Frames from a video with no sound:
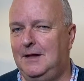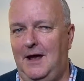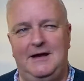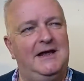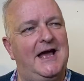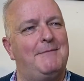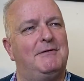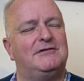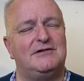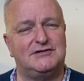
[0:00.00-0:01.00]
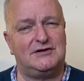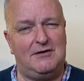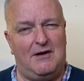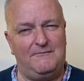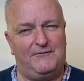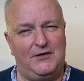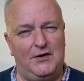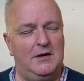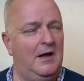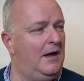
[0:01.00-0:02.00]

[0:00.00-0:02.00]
And he came across confident.